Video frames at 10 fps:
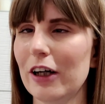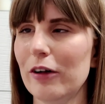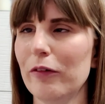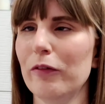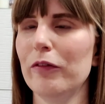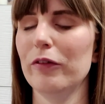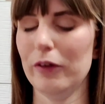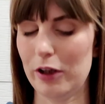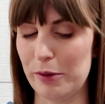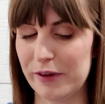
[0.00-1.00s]
love.
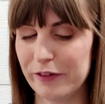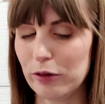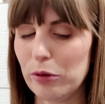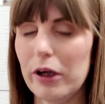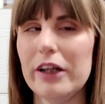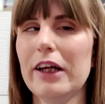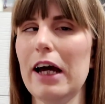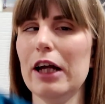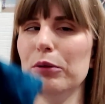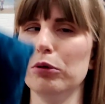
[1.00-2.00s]
It's not quite an
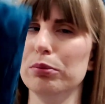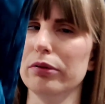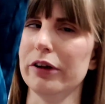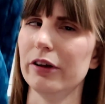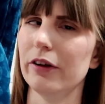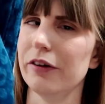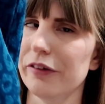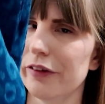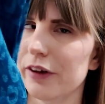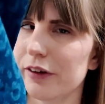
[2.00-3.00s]
animal print
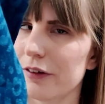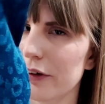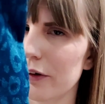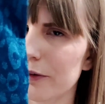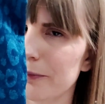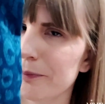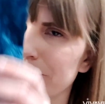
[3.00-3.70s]
as these are.